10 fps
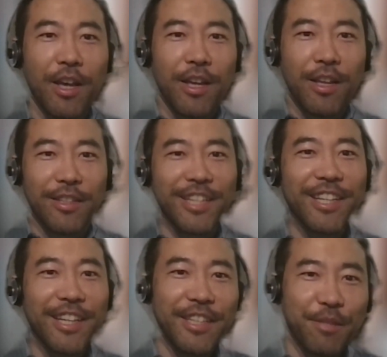didn't
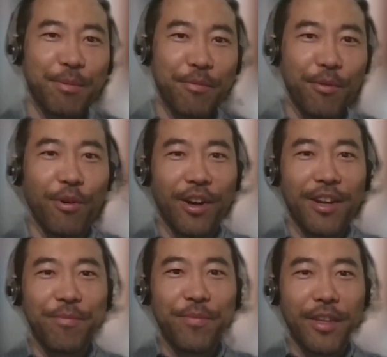exist before
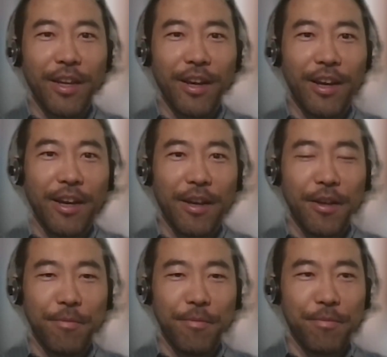
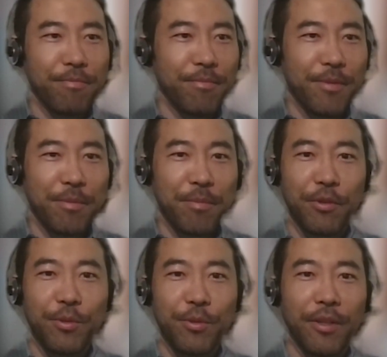
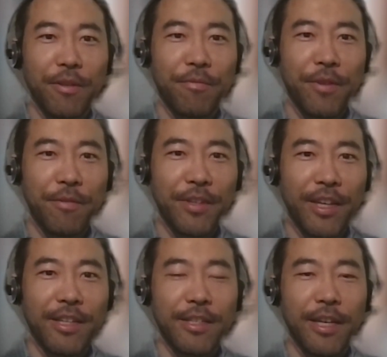
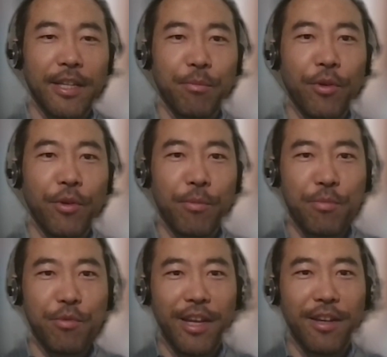2015, and it's getting more and more
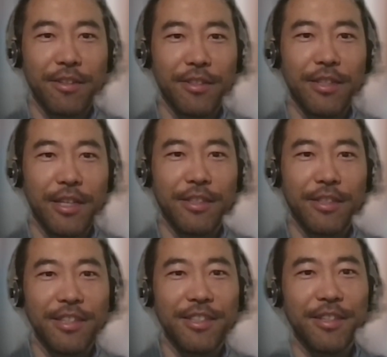pronounced these days.